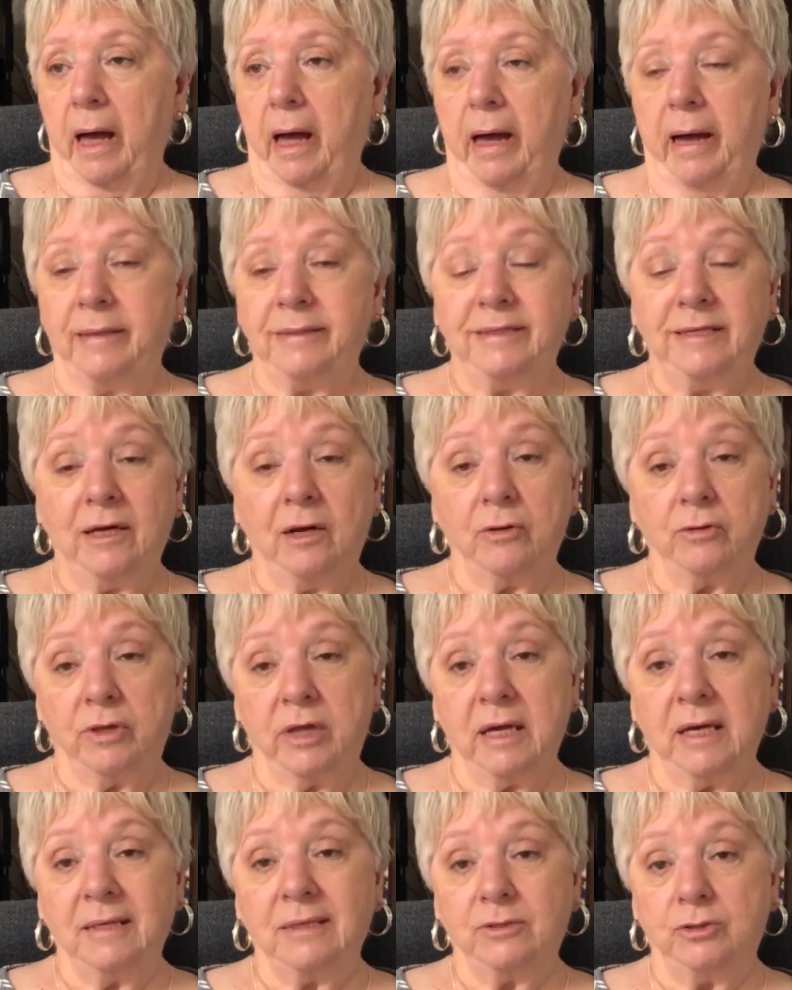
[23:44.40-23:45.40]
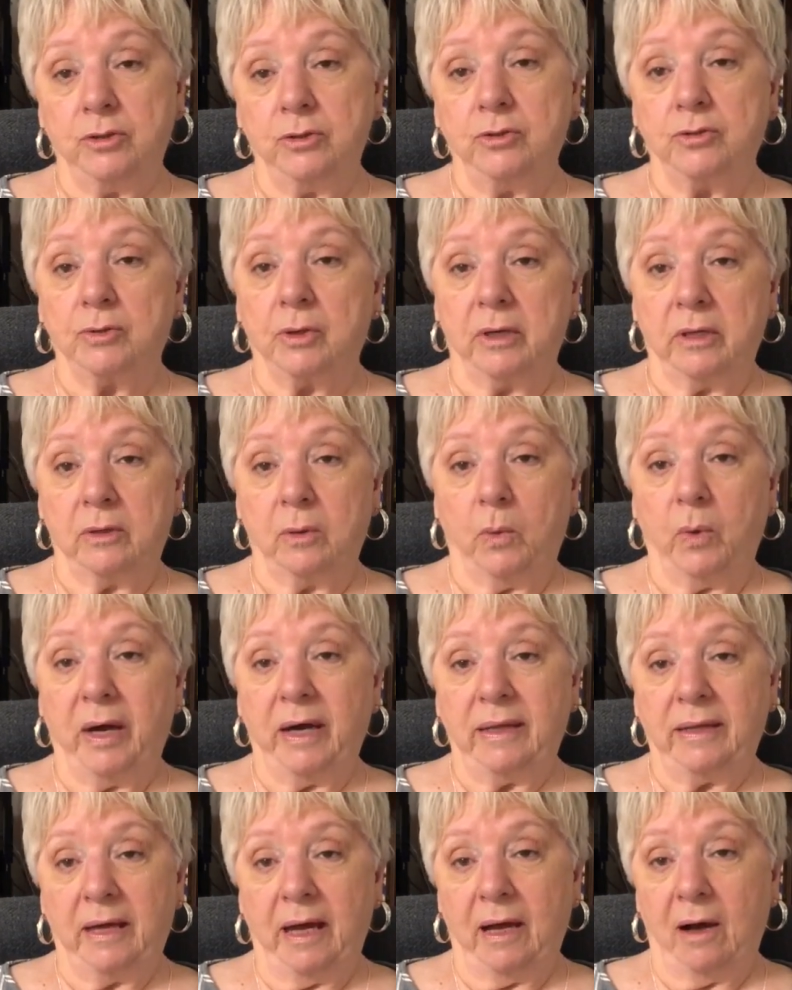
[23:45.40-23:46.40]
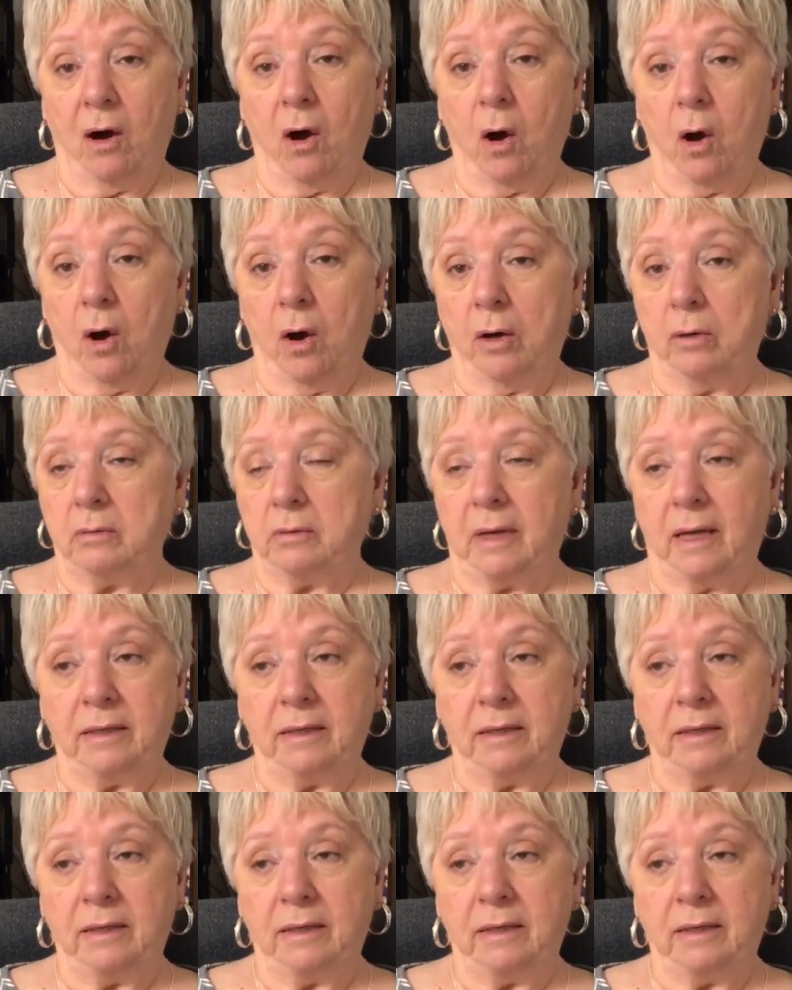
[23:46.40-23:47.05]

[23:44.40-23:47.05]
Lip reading: I tell things usually the way they are.